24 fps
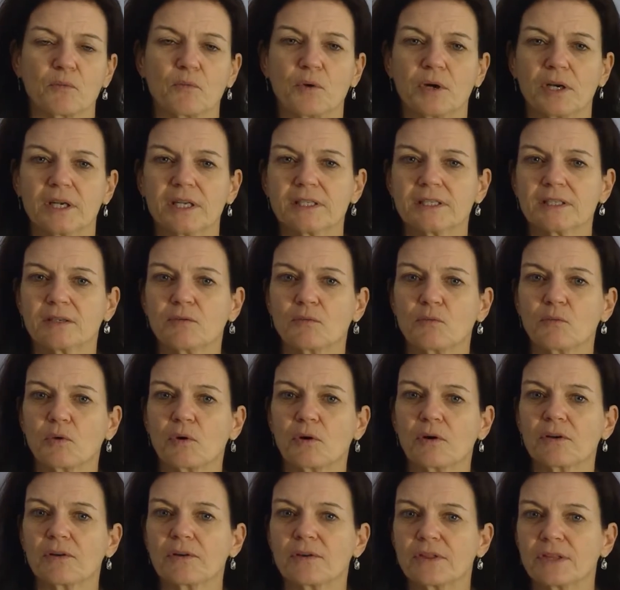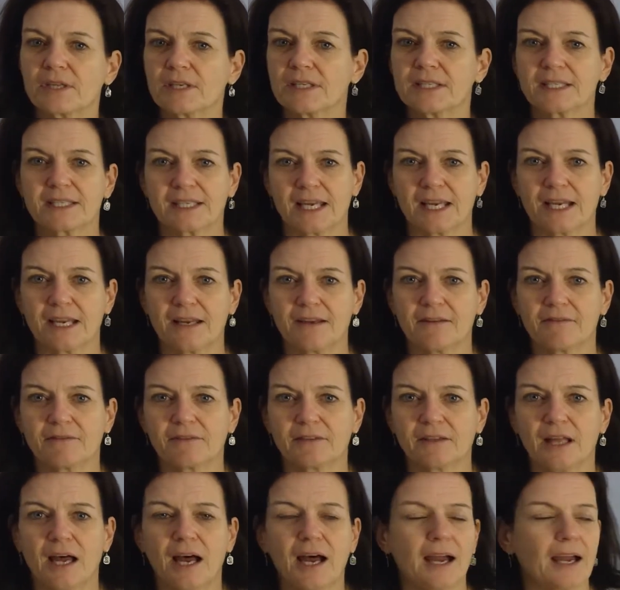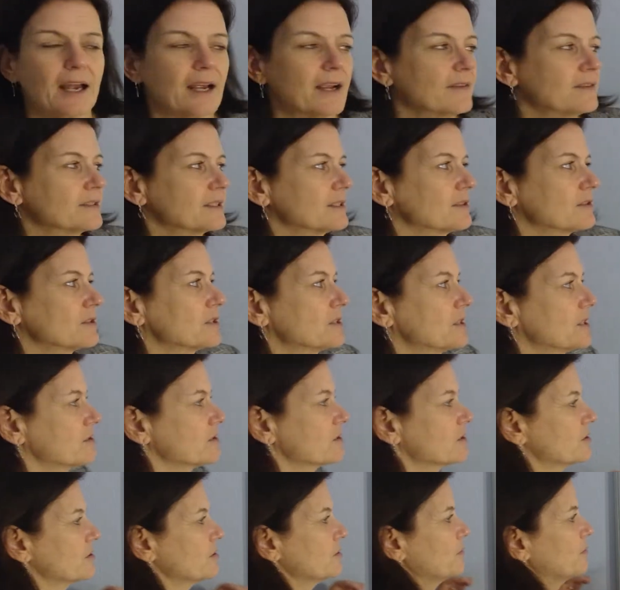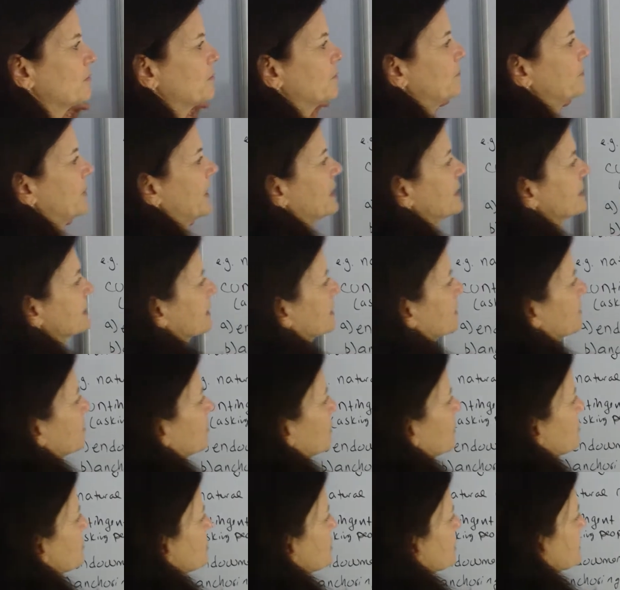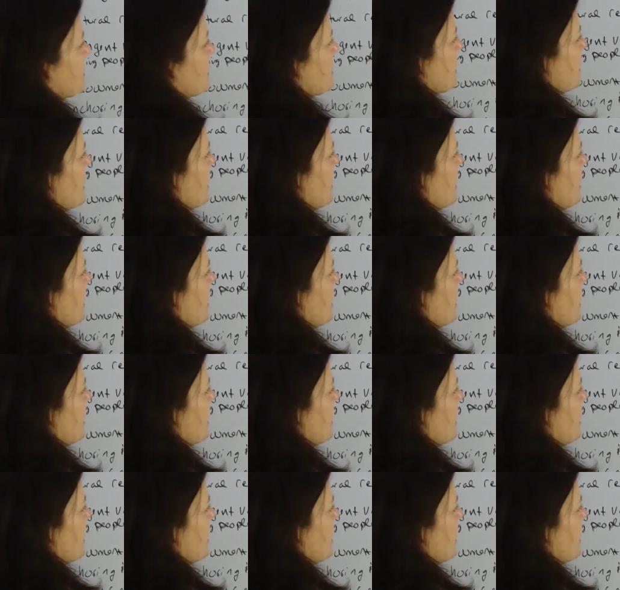What is it worth to save lives? And there's two basic approaches